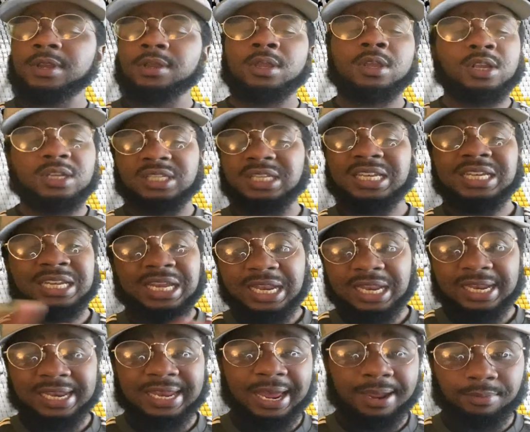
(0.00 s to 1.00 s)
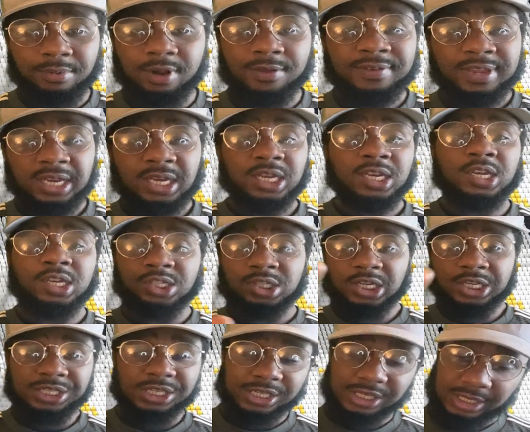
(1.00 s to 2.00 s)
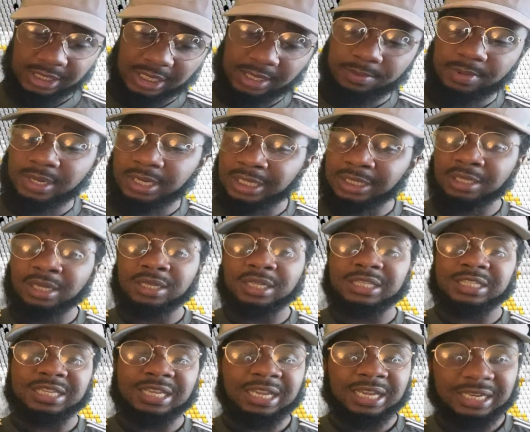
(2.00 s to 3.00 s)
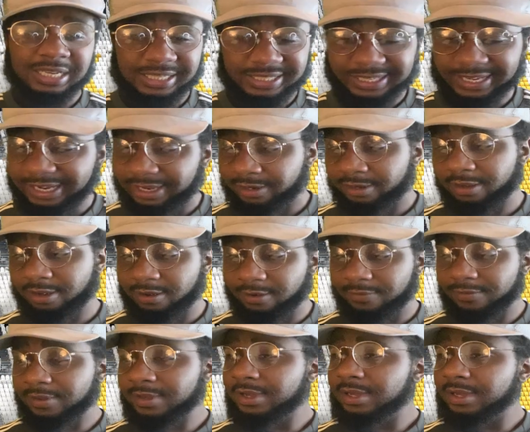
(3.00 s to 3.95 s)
Because he needed that, bruv. He needed Jesus in him, and he done a thing in the second half.